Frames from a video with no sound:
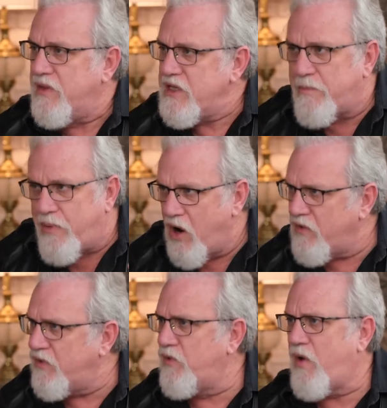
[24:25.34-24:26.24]
These
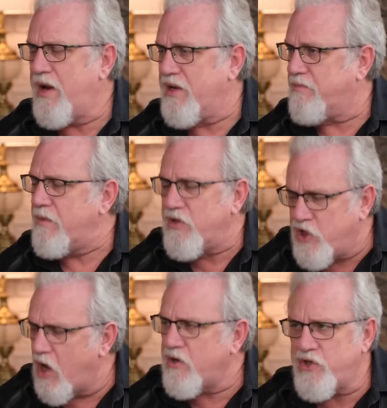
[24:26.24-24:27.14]
apocryphal writings, maybe
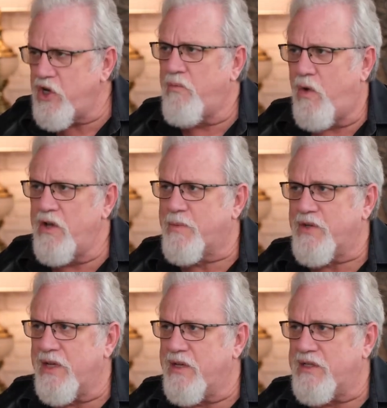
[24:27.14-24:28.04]
Dr. John Wansbrough
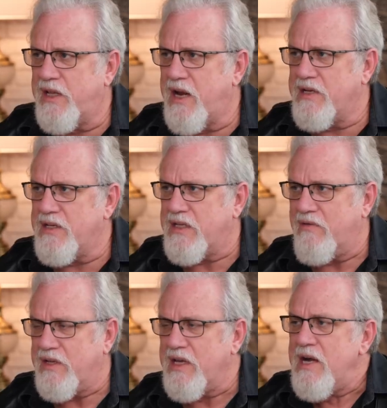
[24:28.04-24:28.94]
said this in the
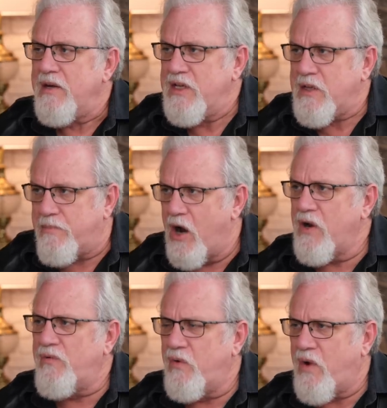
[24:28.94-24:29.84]
1970s, these
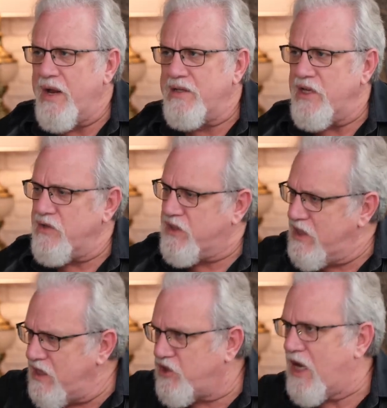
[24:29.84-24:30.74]
apocryphal writings that you
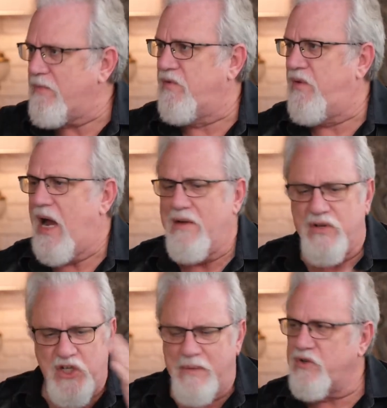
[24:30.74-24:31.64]
see in chapter 5
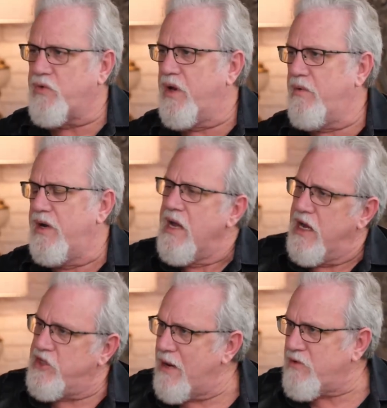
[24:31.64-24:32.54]
and chapter 21
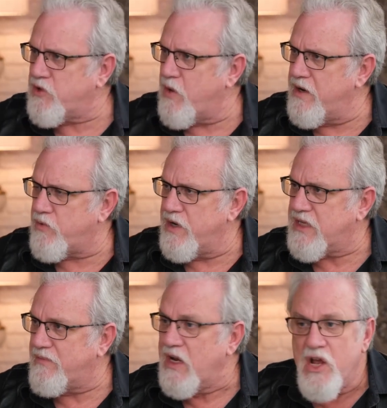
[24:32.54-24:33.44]
and chapter
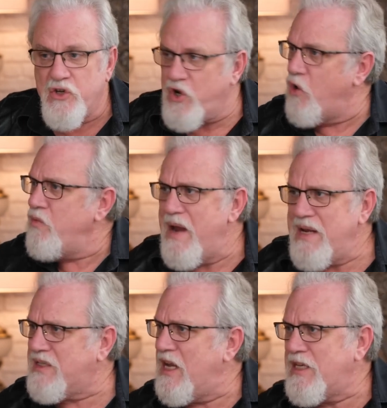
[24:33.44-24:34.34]
27 don't
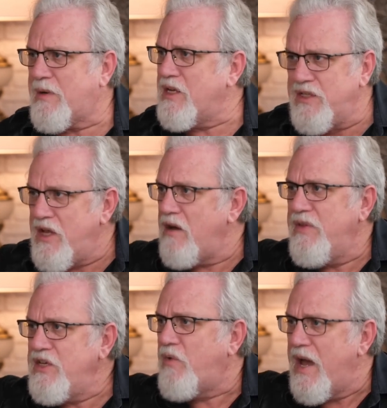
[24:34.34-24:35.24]
make sense, because none of
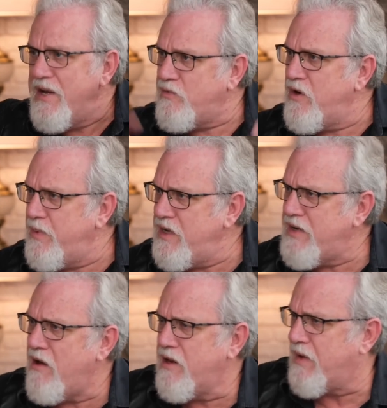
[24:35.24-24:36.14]
these writings would have been
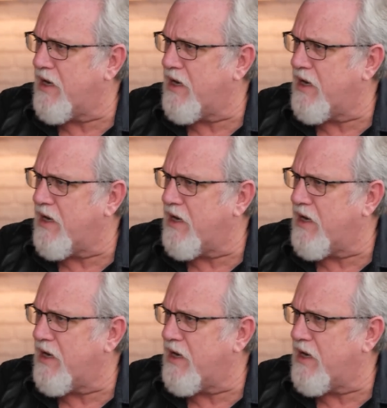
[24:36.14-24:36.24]
down in